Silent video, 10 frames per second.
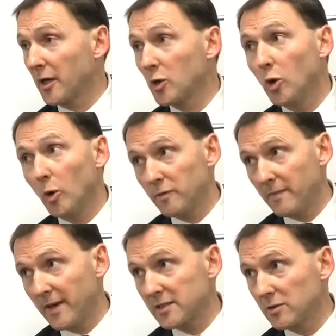kind of
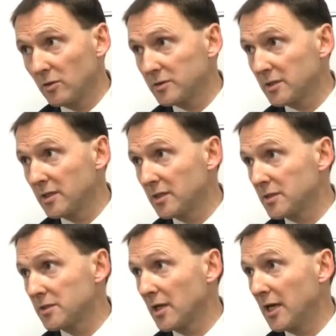corporate
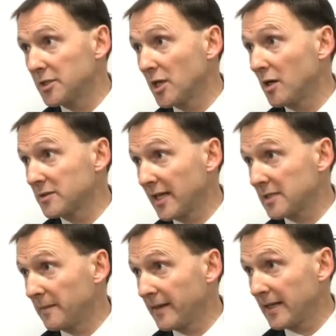manslaughters, uh, child
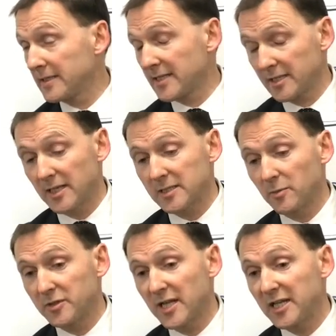sex, uh, sex
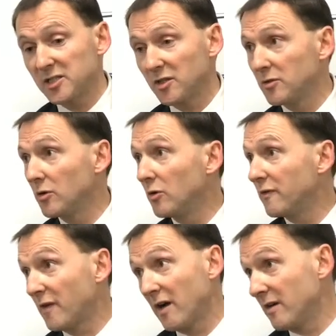exploitation, or
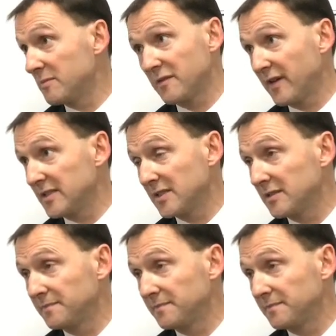firearms offences.